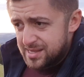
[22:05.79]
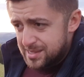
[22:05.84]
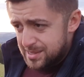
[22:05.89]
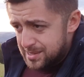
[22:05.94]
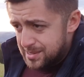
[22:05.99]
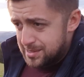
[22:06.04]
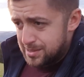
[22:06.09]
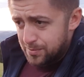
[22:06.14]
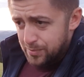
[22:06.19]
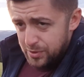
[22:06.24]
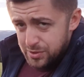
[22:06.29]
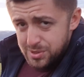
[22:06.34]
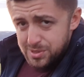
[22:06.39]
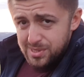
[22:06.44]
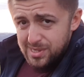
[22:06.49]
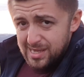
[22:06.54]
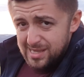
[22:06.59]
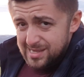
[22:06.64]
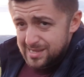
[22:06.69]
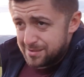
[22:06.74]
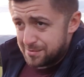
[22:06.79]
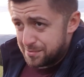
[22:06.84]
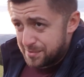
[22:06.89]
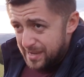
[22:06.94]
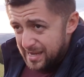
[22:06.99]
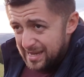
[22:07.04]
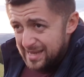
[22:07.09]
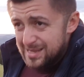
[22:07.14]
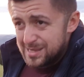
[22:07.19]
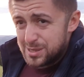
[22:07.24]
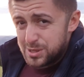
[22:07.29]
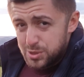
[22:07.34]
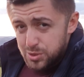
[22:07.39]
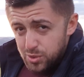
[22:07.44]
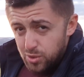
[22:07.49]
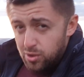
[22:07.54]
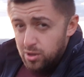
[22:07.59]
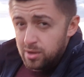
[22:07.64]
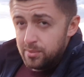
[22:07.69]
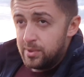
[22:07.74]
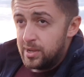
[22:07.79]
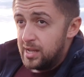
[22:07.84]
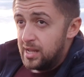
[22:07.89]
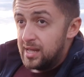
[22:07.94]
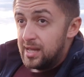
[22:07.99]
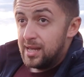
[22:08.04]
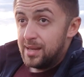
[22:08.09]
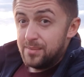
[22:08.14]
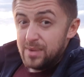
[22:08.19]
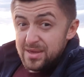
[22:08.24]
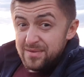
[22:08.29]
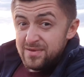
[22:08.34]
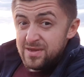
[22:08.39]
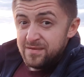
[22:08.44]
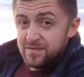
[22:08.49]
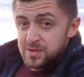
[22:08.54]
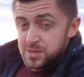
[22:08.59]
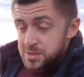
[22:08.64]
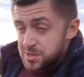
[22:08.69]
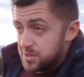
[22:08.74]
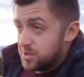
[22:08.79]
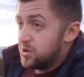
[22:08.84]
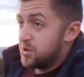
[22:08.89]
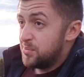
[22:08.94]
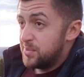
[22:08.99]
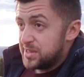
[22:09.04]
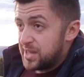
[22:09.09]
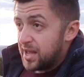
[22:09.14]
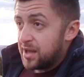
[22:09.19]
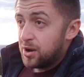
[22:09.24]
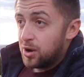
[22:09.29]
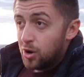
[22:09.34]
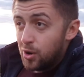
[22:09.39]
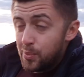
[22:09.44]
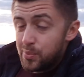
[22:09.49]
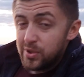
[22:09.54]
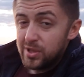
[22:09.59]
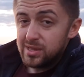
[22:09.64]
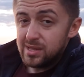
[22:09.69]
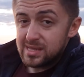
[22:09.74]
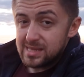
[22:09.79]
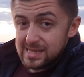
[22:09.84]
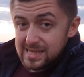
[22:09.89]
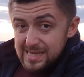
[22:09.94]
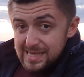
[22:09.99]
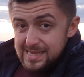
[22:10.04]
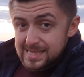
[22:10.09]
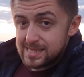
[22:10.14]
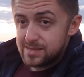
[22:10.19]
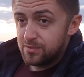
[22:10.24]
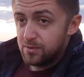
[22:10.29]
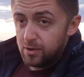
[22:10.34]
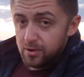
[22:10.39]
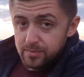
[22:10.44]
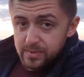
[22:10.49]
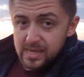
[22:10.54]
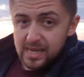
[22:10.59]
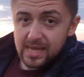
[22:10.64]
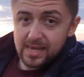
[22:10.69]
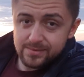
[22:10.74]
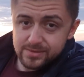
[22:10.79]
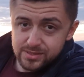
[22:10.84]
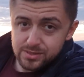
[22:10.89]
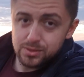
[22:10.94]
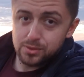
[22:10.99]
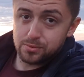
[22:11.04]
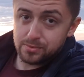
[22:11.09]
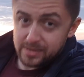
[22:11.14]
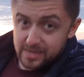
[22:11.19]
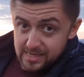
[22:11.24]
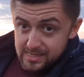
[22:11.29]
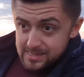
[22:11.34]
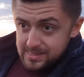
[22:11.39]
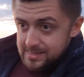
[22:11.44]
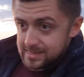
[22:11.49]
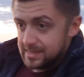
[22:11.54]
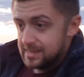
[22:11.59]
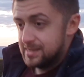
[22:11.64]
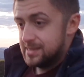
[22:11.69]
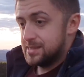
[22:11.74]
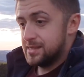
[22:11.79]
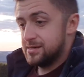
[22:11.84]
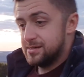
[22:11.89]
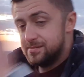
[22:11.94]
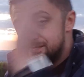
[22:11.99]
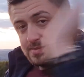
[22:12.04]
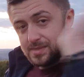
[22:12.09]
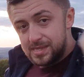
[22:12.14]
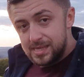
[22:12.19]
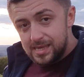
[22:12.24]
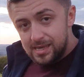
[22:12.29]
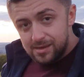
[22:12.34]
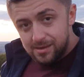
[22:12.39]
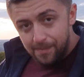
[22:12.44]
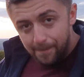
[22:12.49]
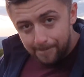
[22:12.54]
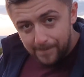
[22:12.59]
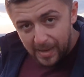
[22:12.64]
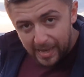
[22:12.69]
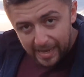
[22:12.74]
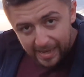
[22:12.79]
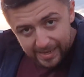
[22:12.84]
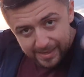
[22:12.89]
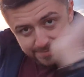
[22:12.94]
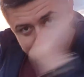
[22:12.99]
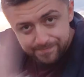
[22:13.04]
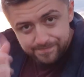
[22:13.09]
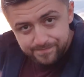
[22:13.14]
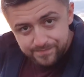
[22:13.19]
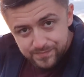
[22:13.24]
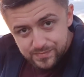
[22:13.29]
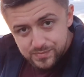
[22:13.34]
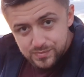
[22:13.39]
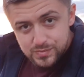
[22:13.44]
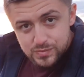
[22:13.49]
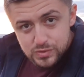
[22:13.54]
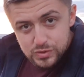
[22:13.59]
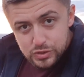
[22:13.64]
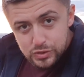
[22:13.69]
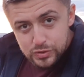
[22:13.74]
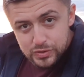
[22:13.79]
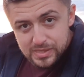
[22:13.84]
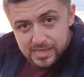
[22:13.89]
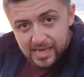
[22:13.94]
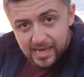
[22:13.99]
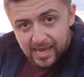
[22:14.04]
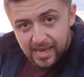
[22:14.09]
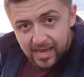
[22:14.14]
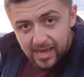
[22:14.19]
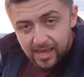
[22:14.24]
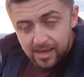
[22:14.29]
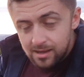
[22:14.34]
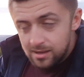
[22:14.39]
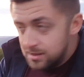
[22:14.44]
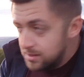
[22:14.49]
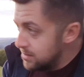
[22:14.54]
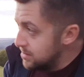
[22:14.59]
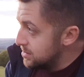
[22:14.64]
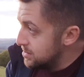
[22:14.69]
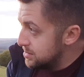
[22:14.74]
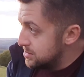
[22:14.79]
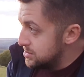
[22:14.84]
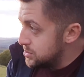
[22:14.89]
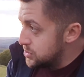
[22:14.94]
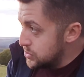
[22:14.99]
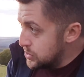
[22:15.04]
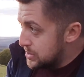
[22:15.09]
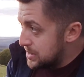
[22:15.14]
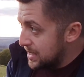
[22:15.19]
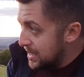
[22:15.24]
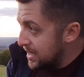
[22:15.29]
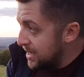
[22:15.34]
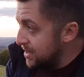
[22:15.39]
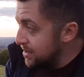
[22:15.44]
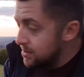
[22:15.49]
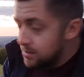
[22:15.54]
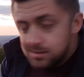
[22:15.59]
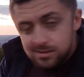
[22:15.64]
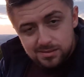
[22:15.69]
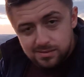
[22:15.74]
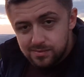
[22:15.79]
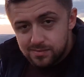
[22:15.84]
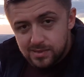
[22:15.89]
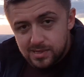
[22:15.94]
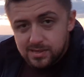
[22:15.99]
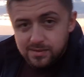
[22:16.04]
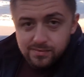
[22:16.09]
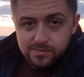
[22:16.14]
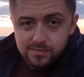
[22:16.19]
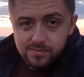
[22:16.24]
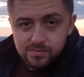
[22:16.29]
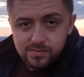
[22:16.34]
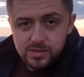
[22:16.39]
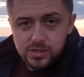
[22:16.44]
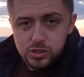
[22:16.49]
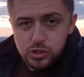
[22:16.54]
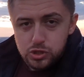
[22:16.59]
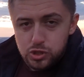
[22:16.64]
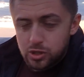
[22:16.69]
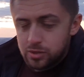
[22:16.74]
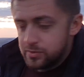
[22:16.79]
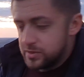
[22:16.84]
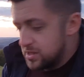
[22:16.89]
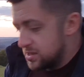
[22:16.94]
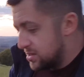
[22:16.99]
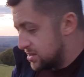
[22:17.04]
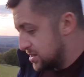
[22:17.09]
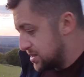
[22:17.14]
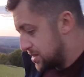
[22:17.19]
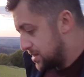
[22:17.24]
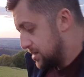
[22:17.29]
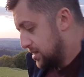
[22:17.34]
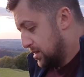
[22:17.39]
it's supposed to get rain, storm, and maybe even snow. But I hope at least we'll be able to race. So see you. Bye. Tschüss. Tschüss. Well, we're in Germany at least.